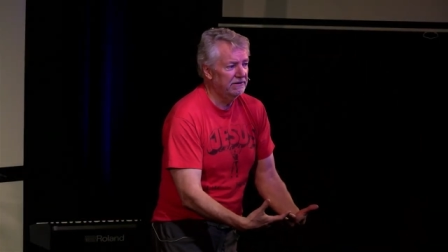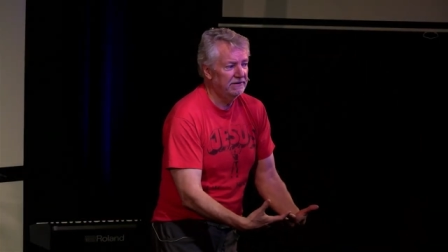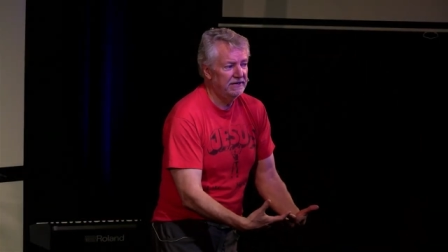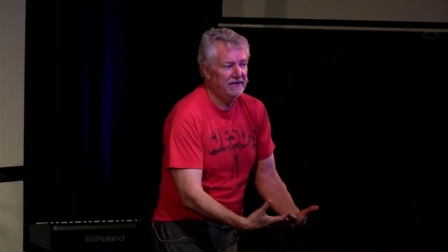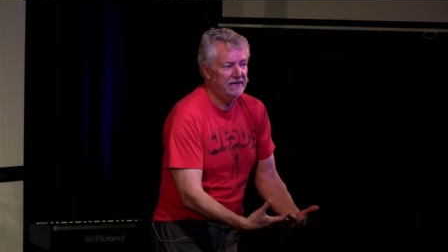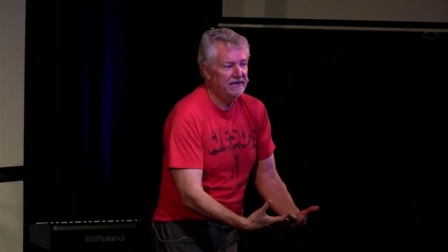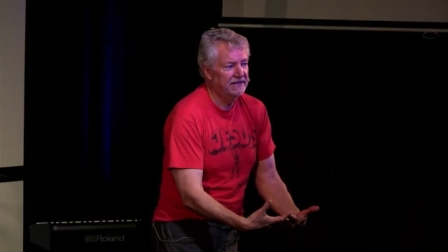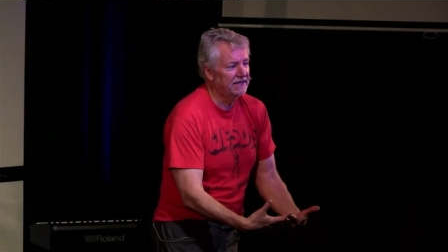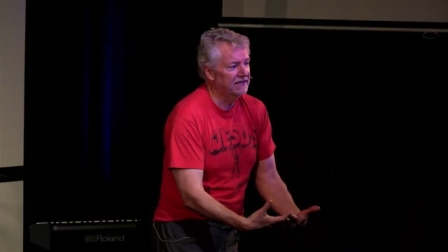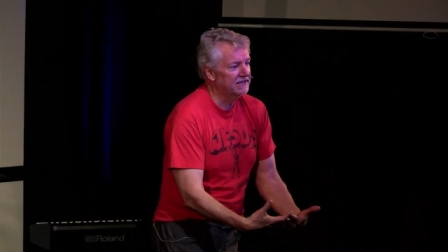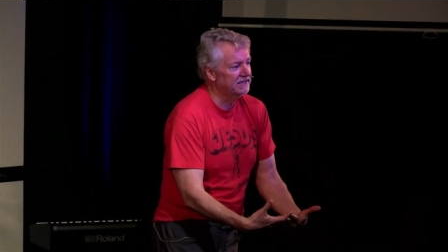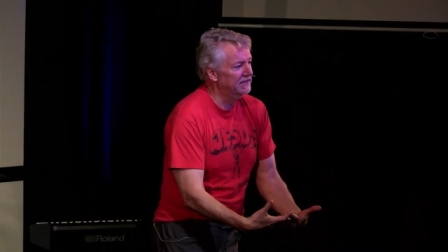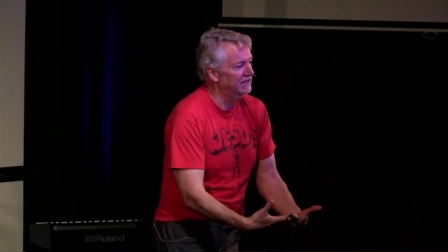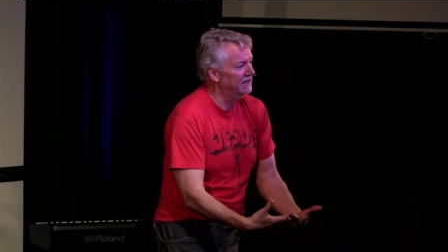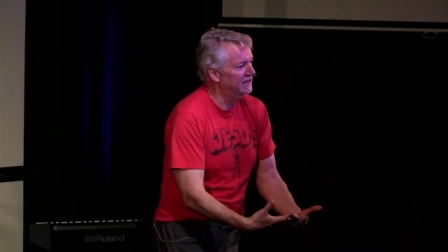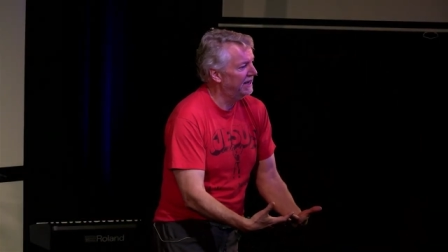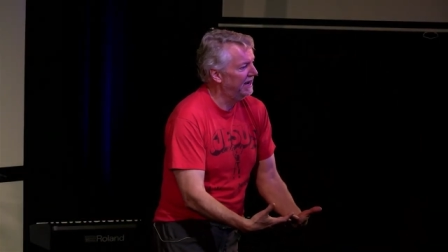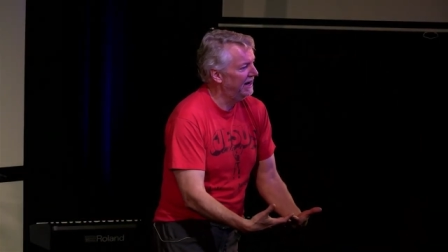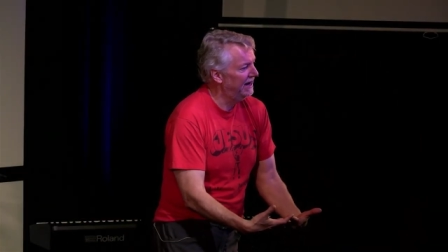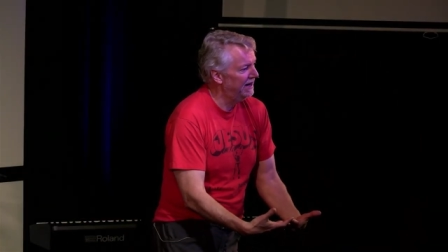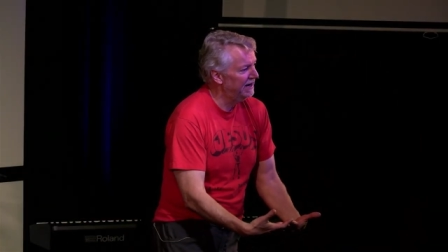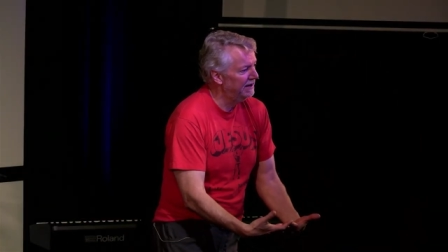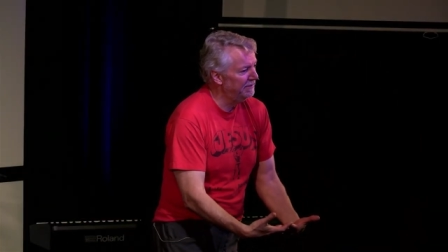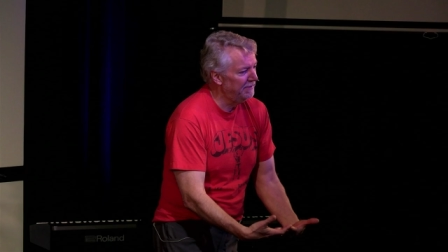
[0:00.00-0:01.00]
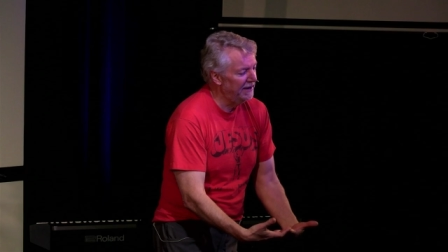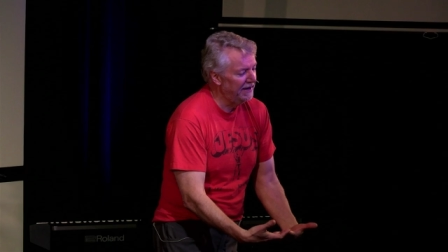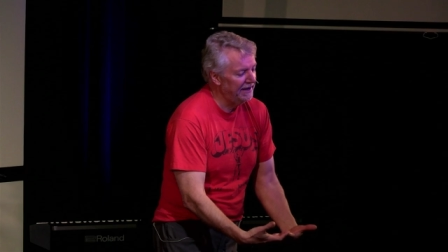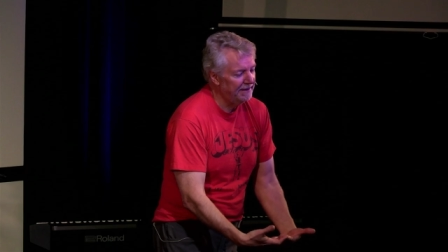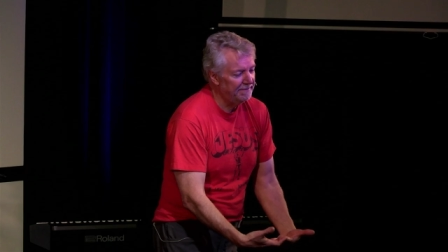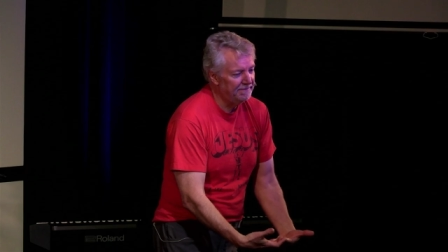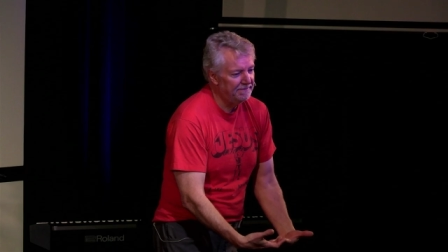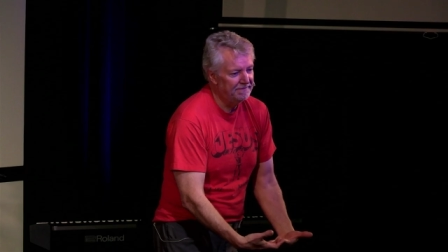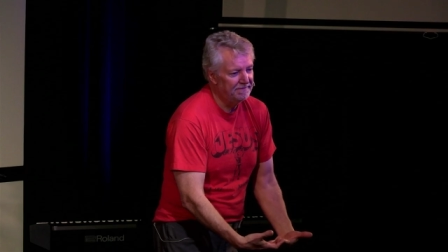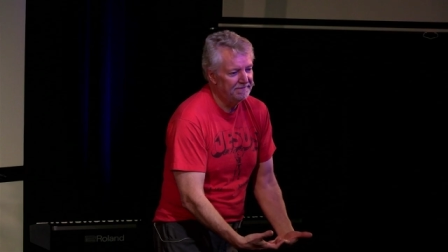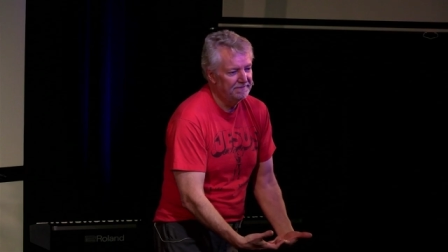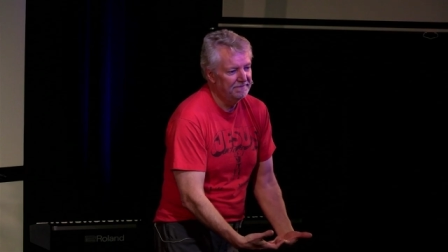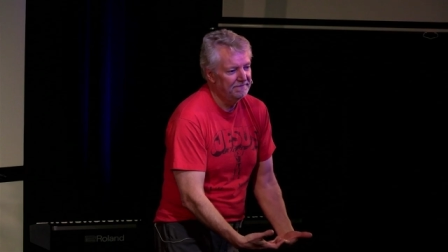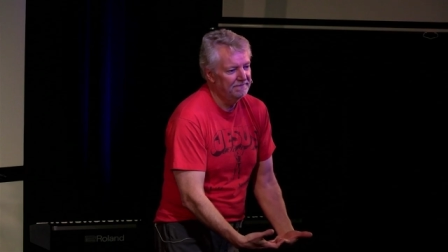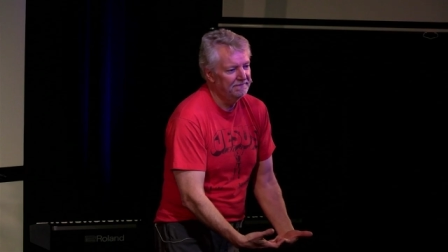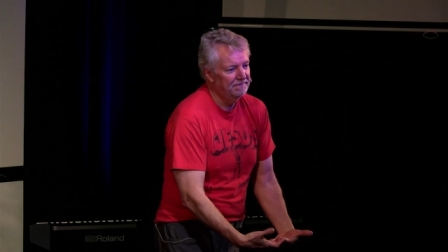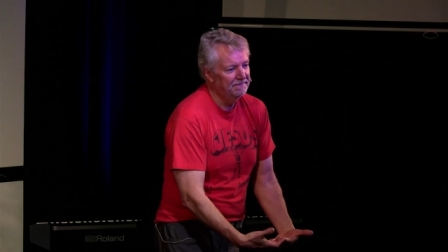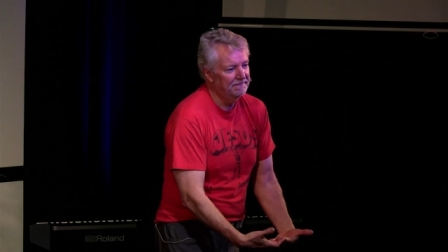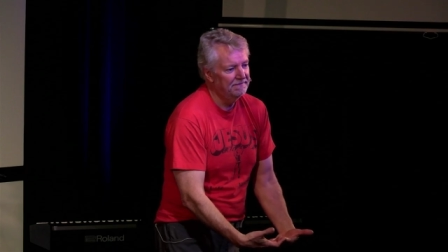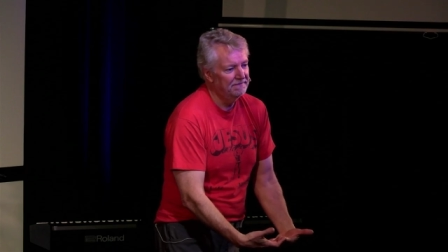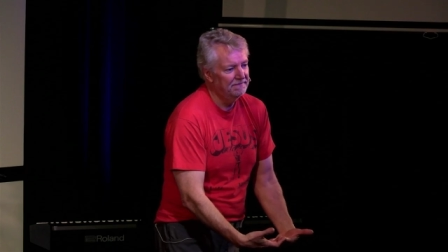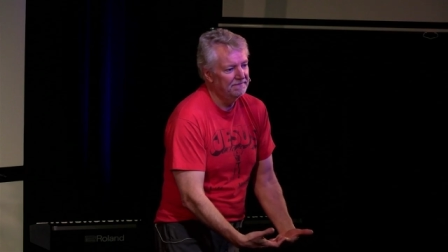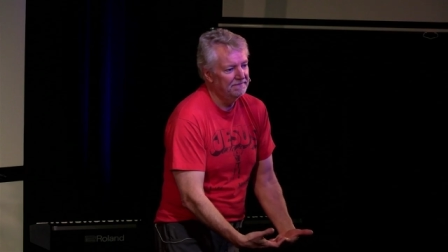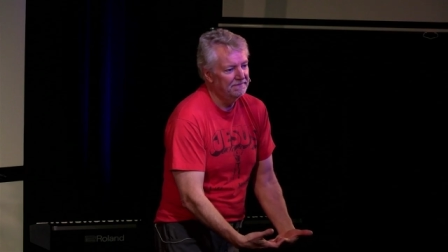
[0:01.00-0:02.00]
He doesn't care, Mom.
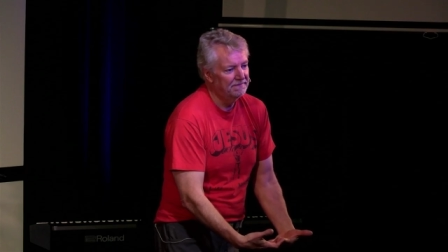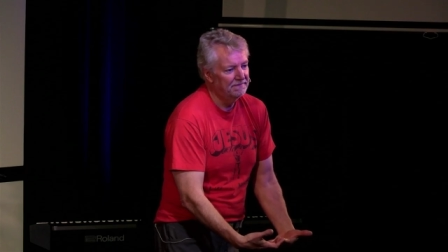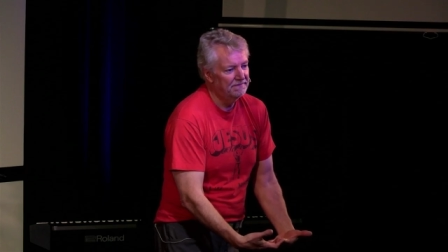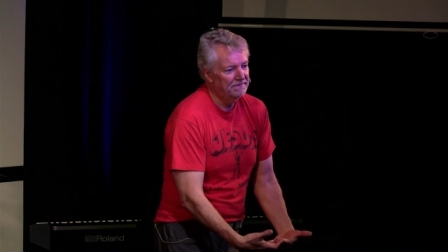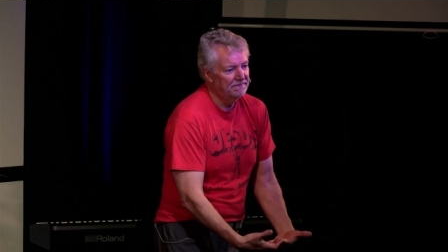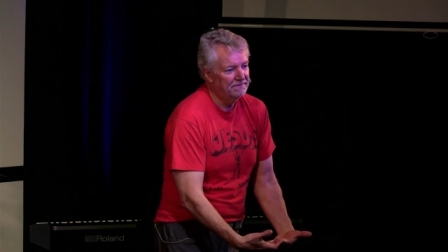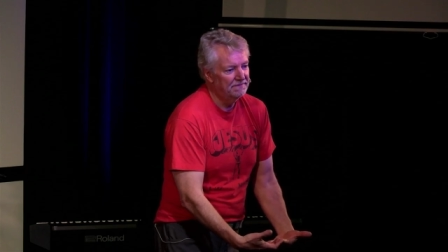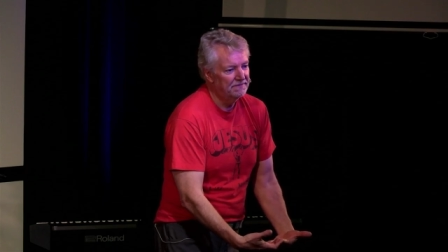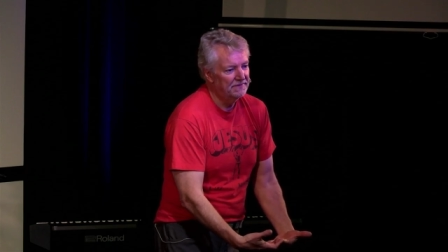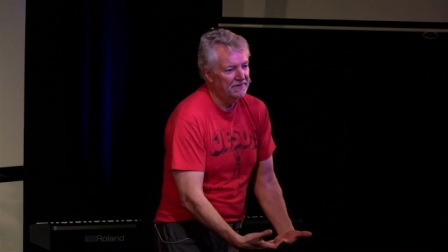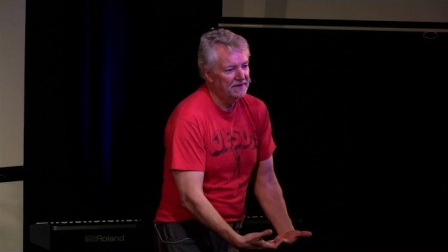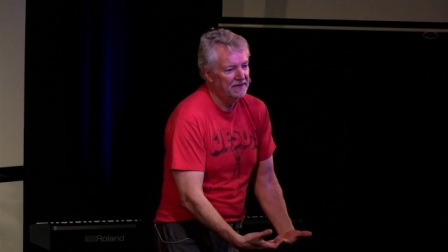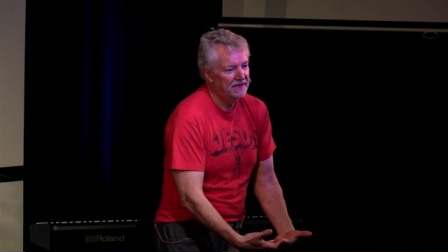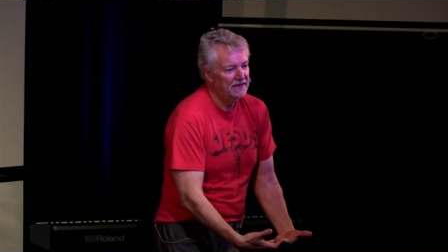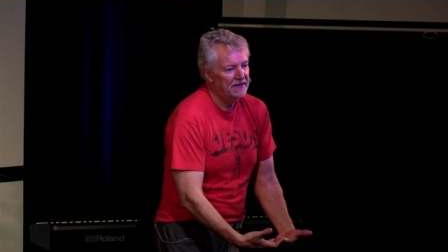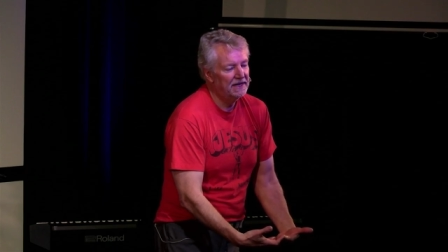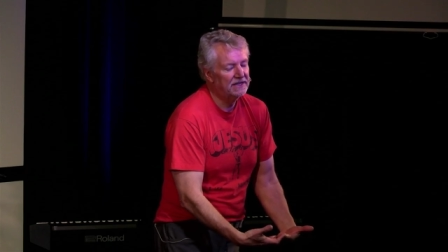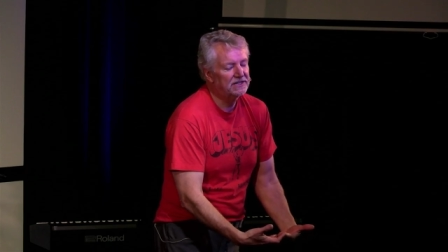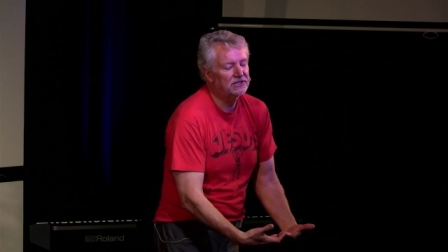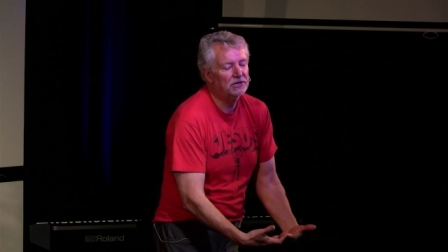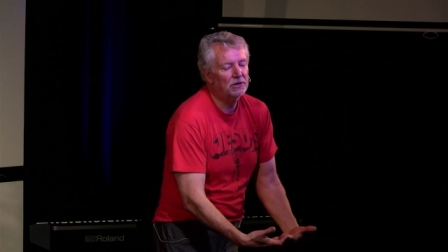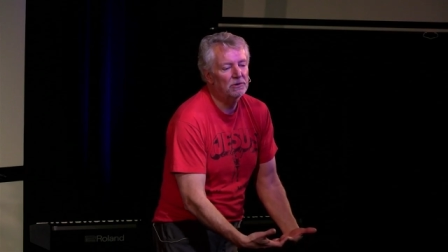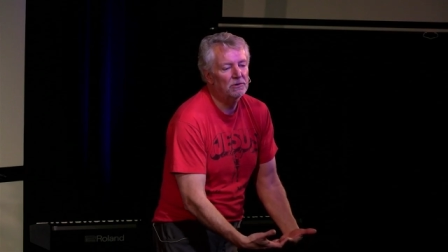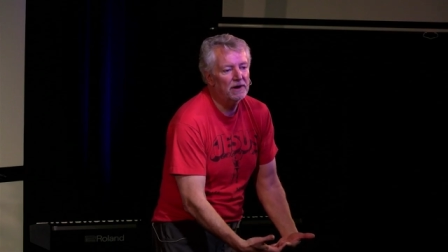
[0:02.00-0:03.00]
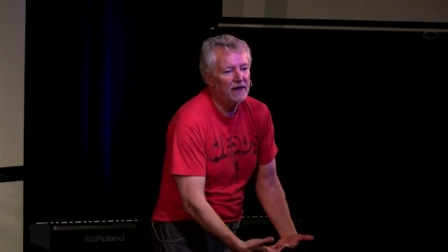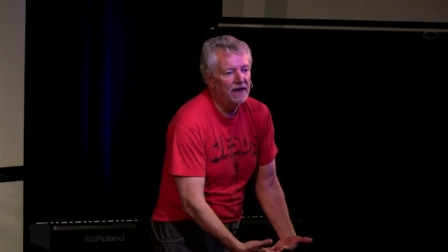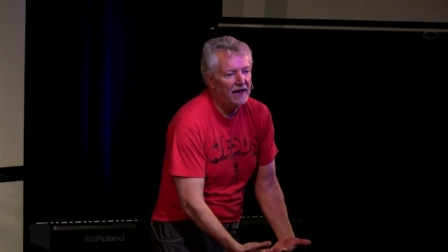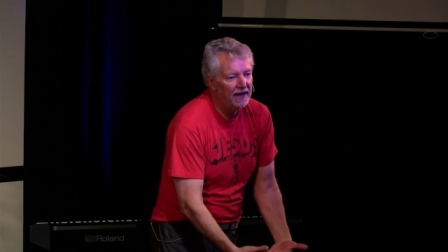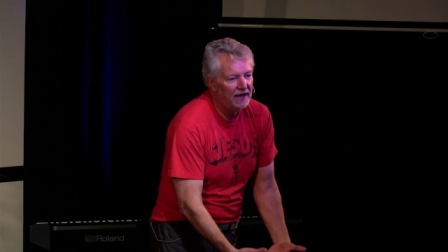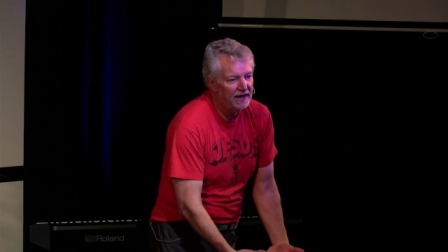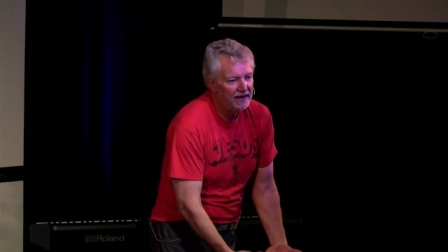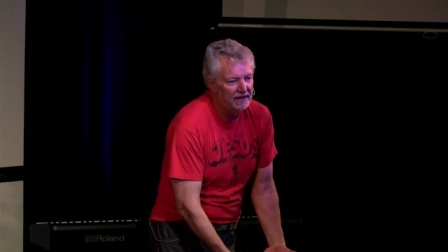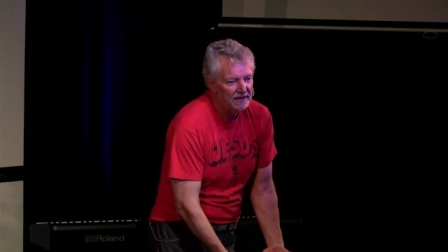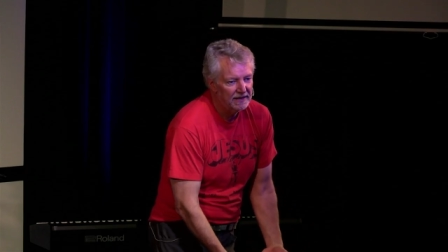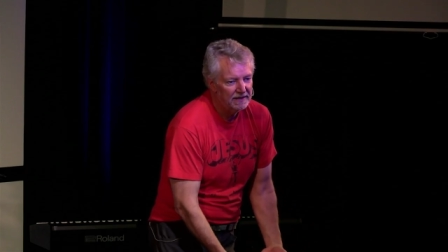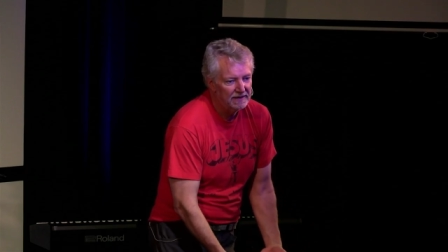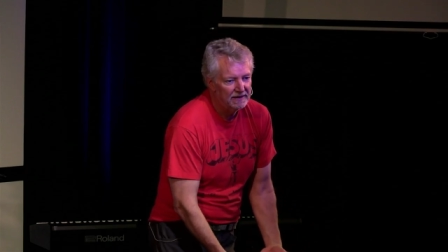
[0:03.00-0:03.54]
It's okay.